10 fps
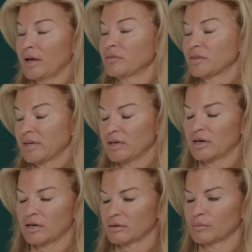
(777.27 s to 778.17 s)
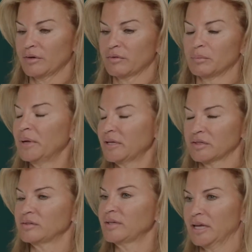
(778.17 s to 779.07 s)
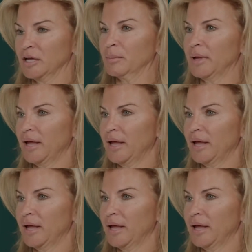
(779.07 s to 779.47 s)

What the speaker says: I've seen we have an amazing team,